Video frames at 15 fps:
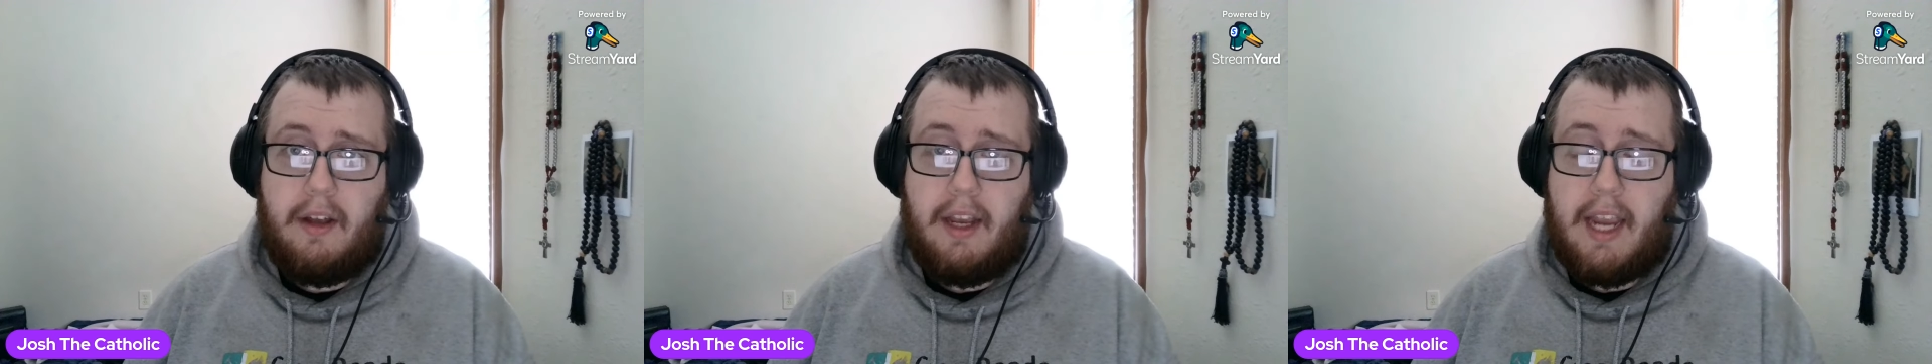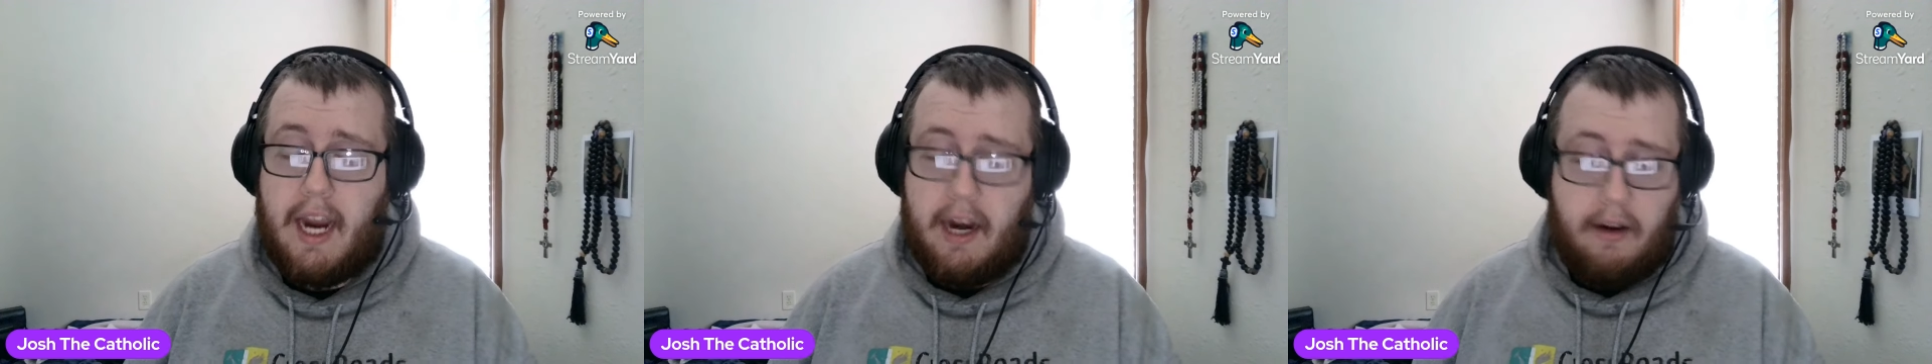
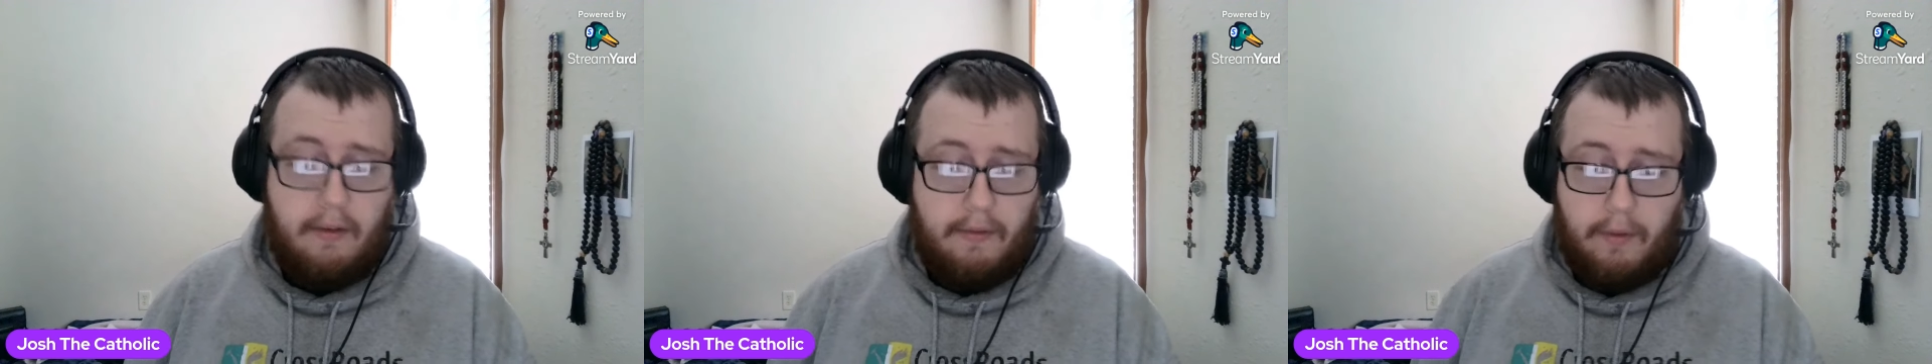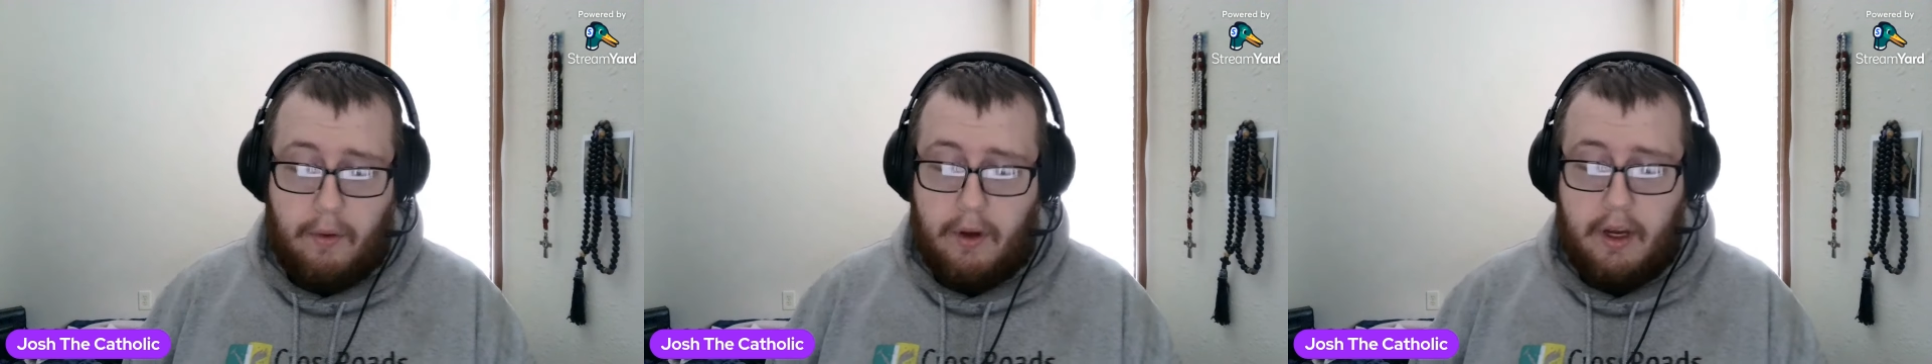Canon
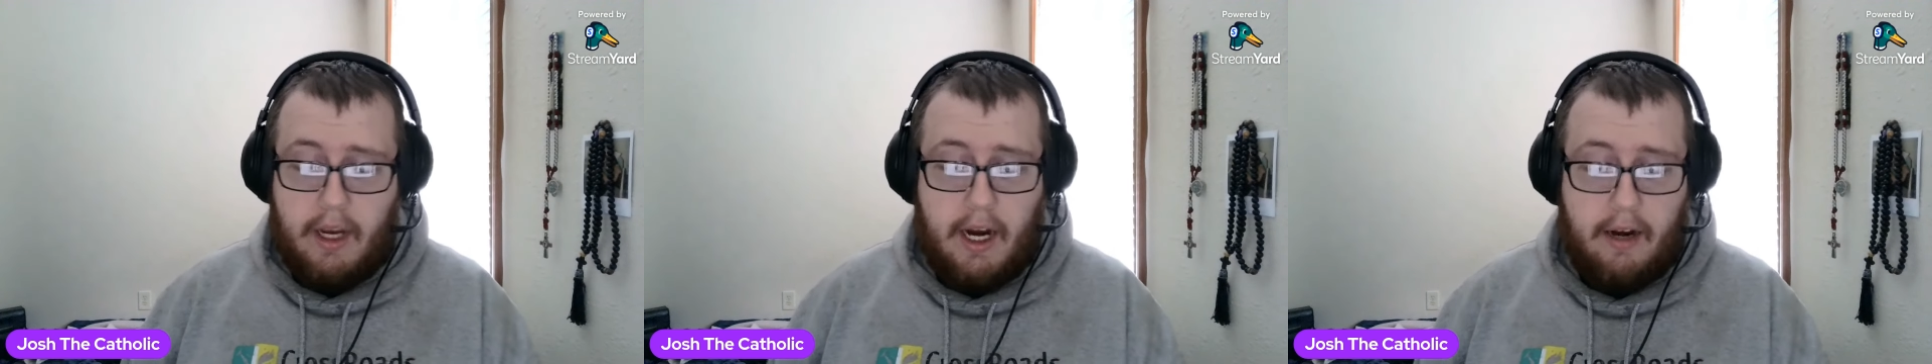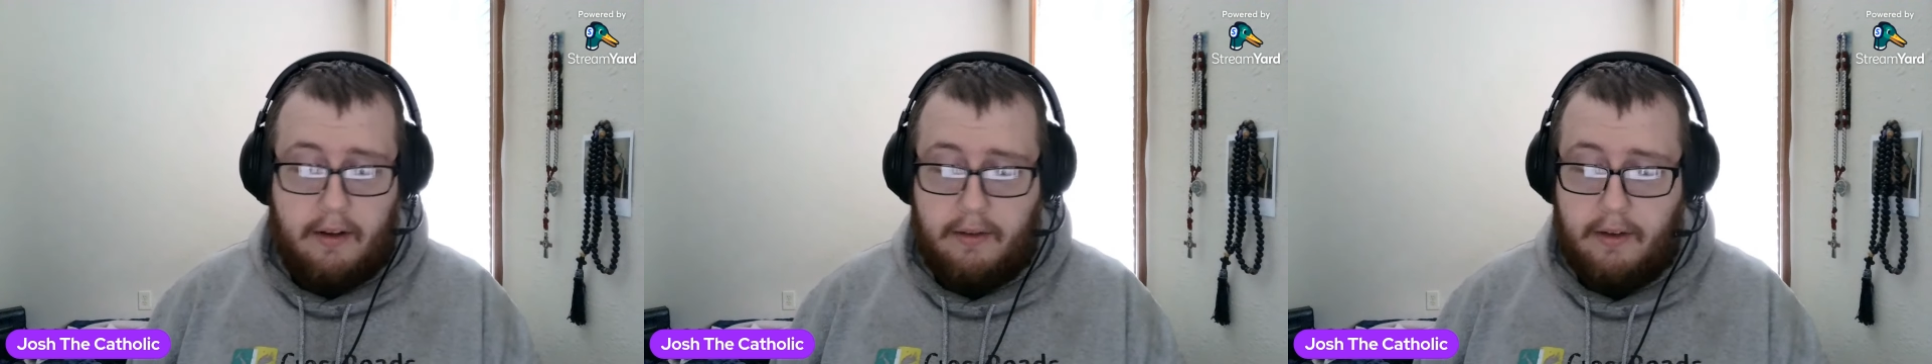4 and
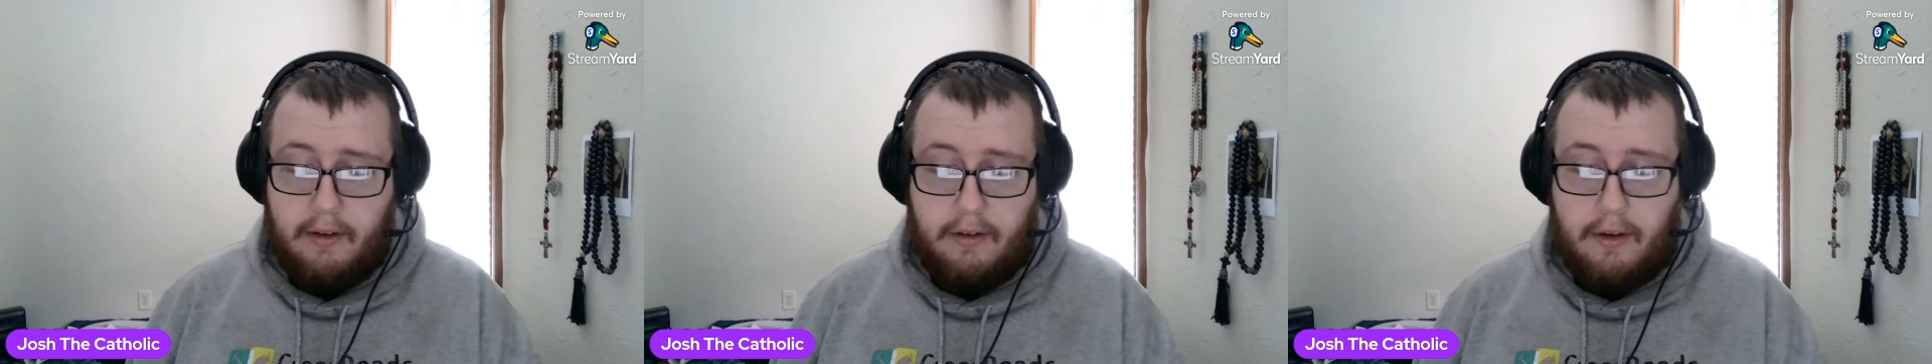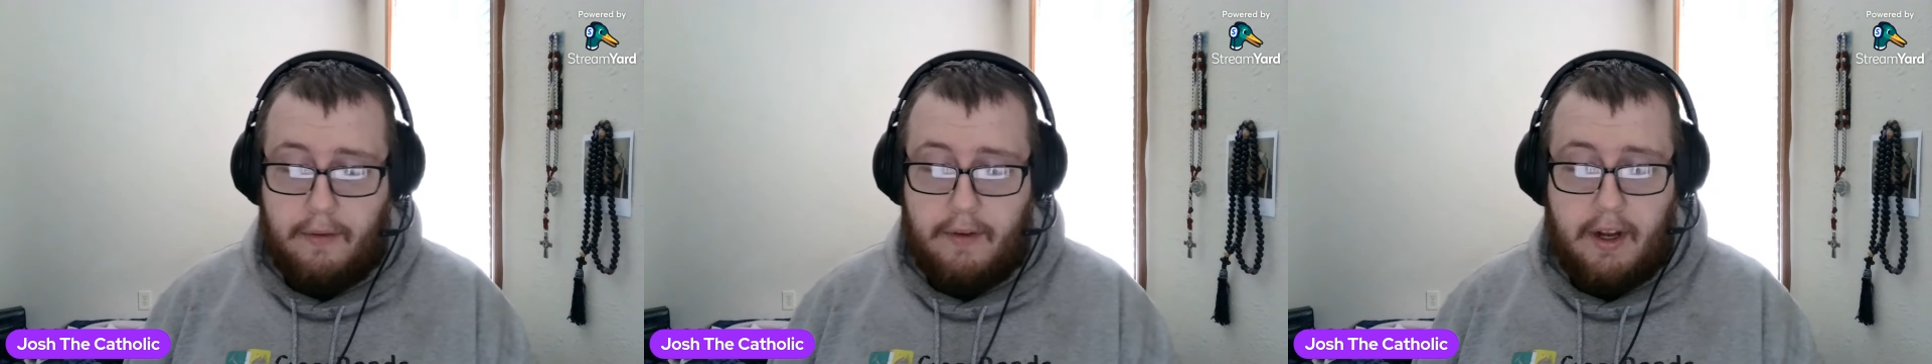Canon
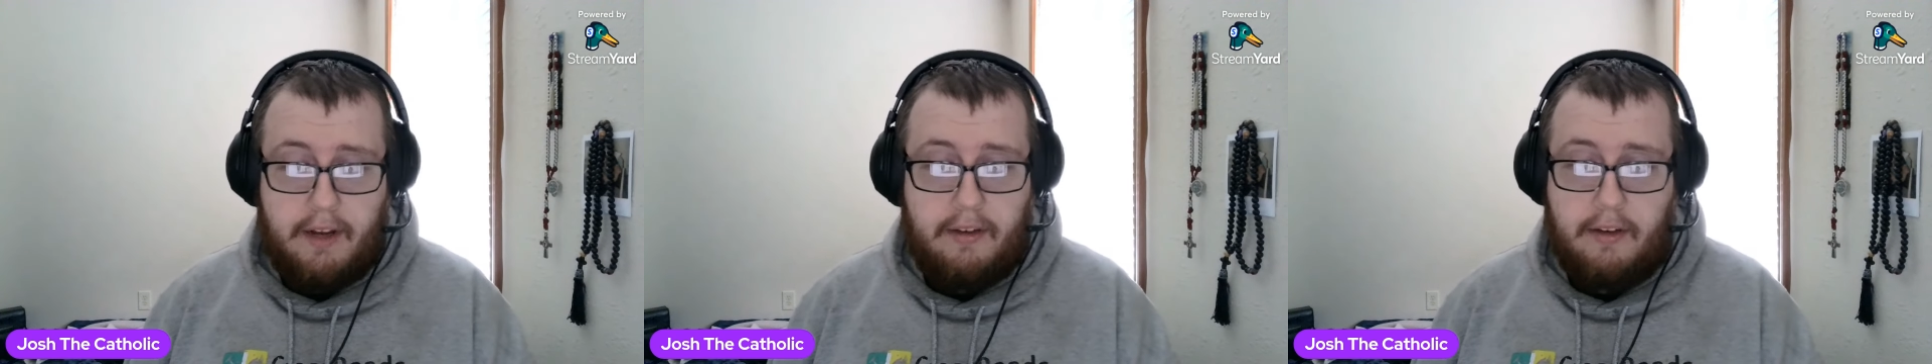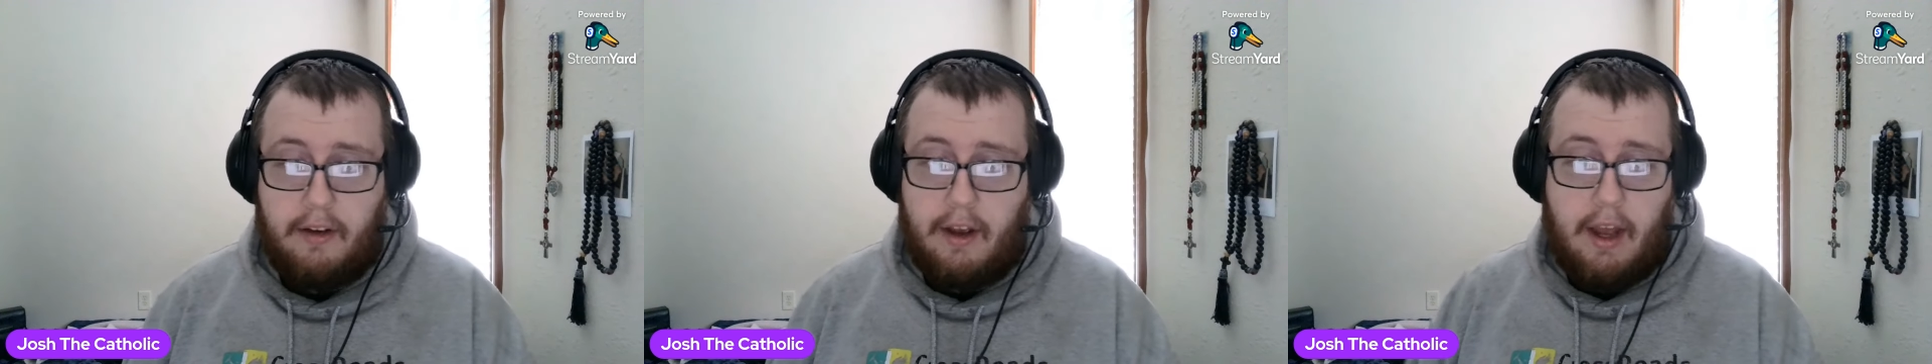6 of
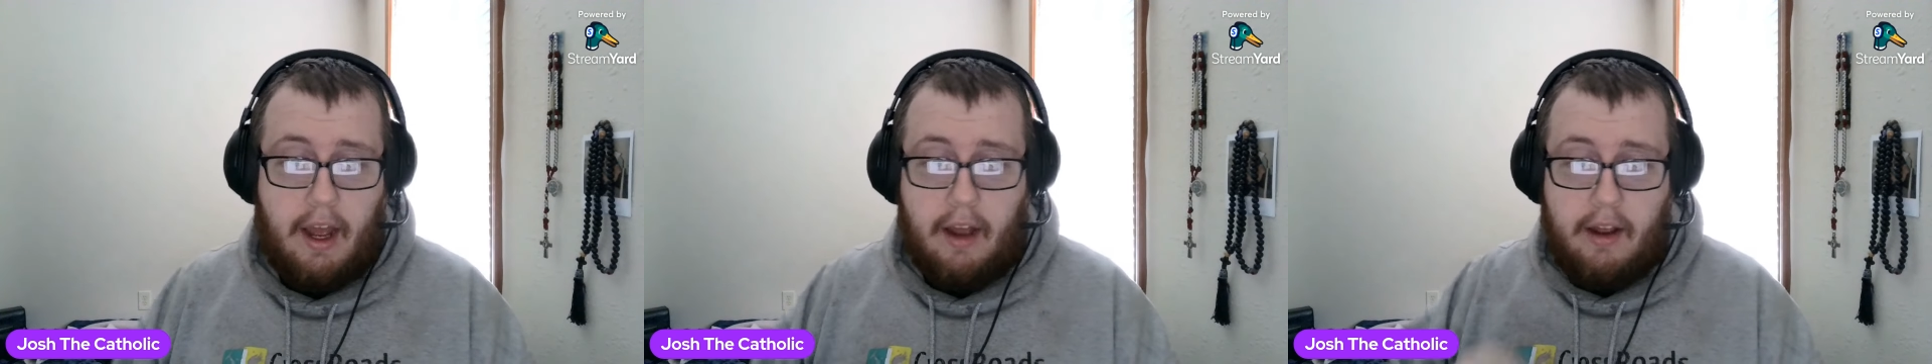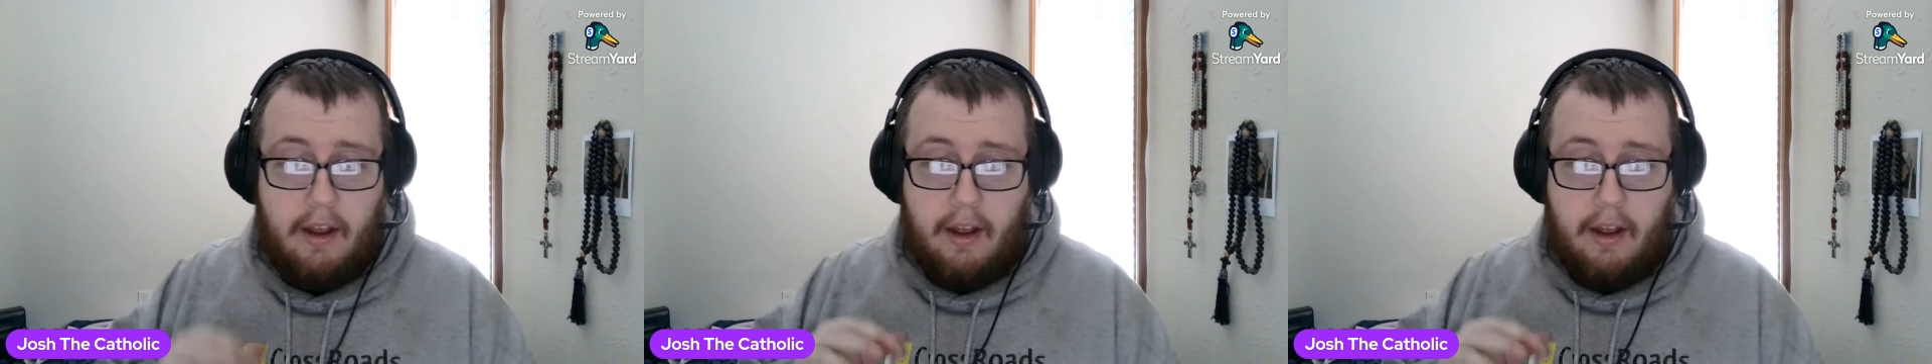Nicaea